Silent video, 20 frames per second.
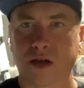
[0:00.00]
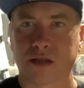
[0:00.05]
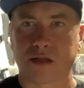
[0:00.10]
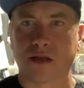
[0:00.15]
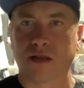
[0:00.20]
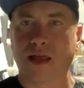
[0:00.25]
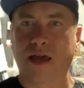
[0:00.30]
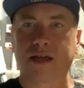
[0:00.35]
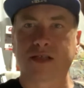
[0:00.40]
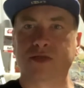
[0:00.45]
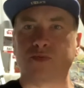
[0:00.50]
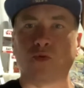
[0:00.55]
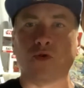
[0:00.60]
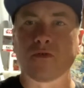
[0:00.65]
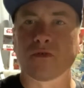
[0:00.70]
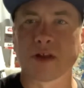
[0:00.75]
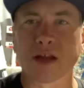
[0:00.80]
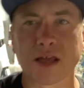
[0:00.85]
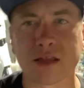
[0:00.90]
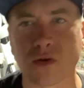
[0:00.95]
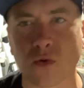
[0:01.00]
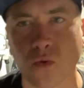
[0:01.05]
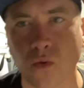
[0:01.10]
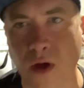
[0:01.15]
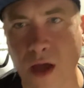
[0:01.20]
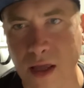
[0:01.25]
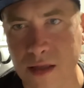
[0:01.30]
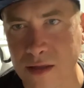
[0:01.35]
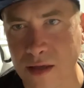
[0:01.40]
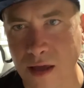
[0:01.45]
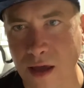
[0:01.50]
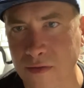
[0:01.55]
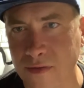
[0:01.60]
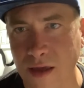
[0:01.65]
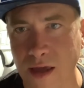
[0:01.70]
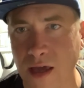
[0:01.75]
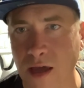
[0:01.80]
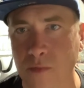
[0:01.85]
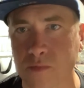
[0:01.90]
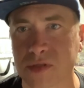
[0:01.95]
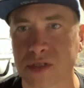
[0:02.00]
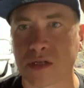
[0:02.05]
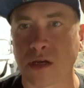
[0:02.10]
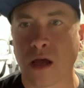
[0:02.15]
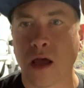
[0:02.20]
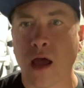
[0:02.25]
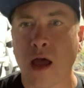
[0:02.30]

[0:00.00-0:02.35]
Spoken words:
the legs moving at the hips.